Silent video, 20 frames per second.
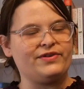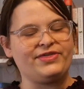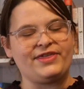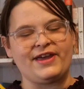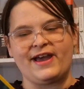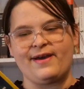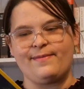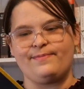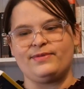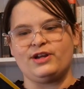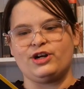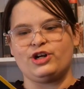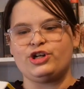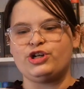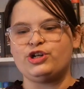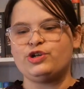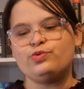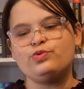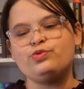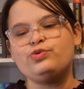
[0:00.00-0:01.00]
with them. They're
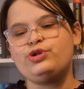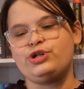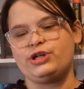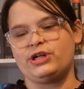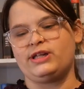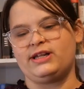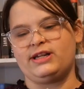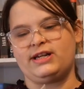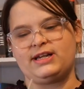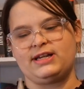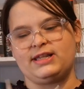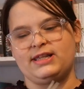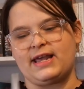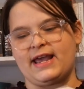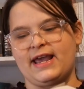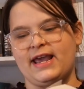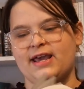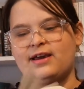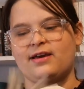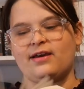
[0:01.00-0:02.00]
usually
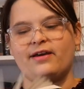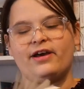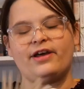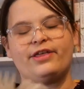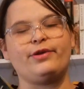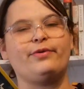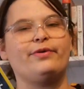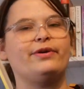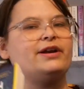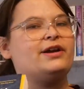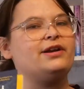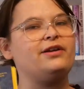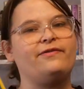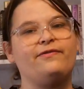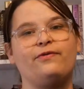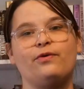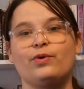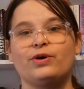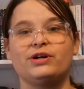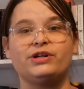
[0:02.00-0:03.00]
like a 3 to
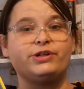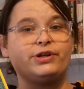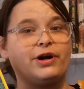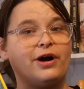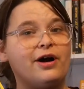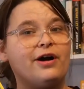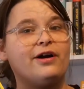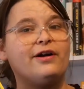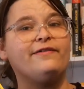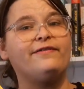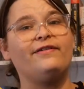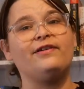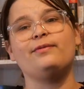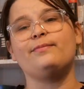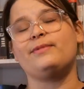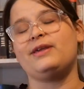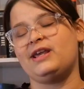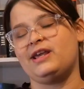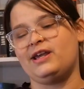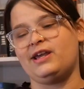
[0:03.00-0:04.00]
4 star for
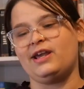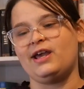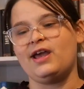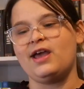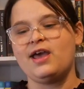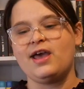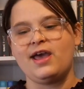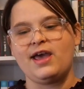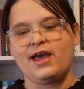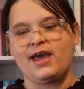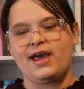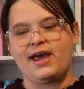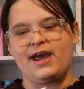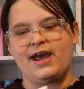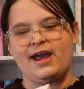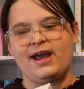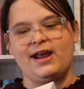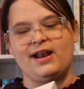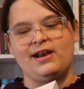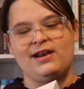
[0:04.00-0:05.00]
me.
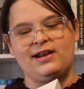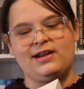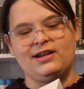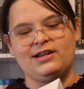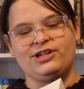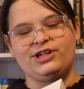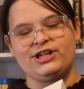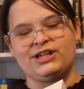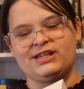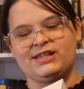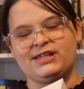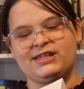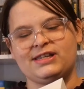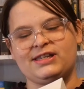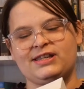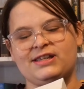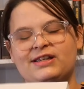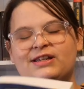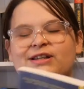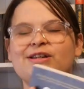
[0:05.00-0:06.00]
And it's just,
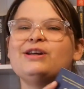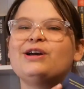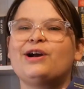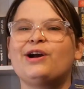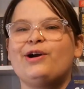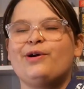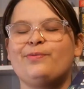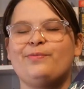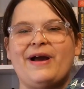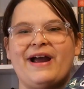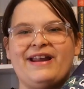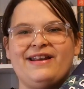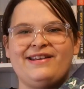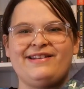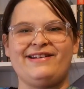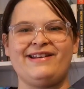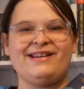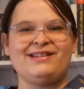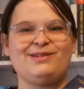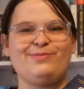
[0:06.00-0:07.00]
her
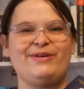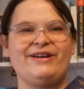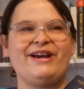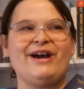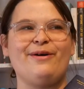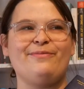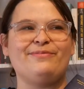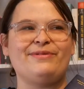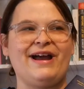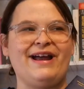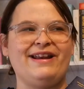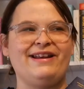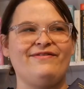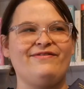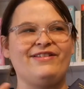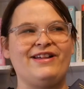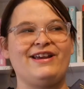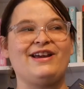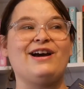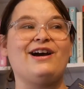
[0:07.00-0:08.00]
writing has become kind
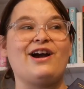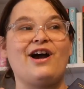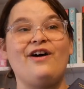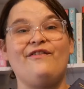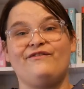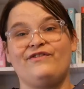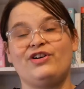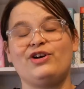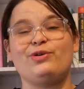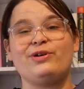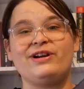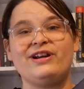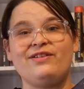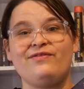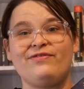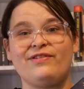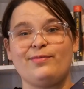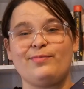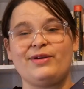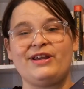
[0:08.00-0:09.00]
of like a comfort
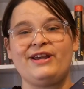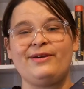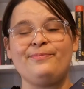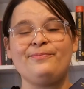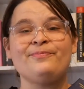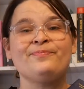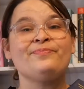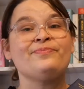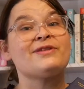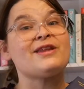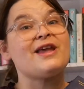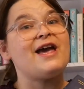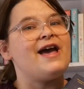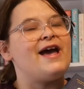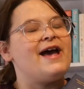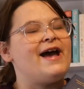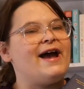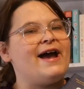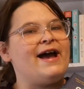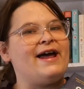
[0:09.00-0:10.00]
read for me.
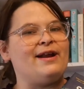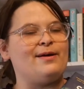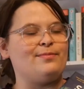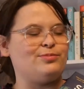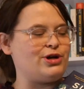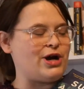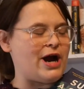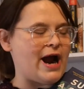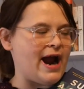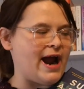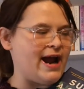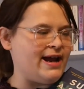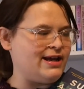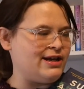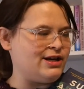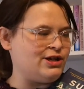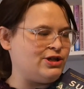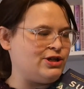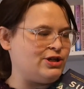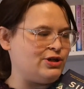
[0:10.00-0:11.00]
And I'm
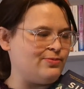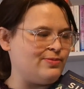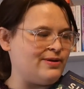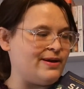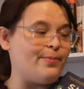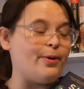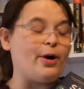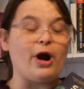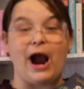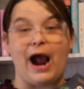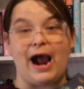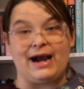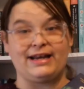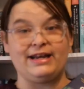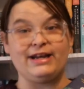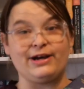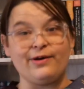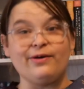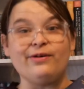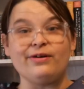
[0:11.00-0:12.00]
trying to be
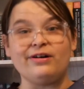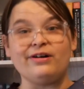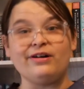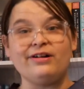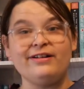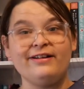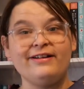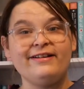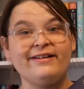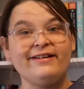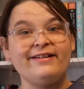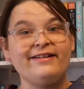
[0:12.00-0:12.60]
practical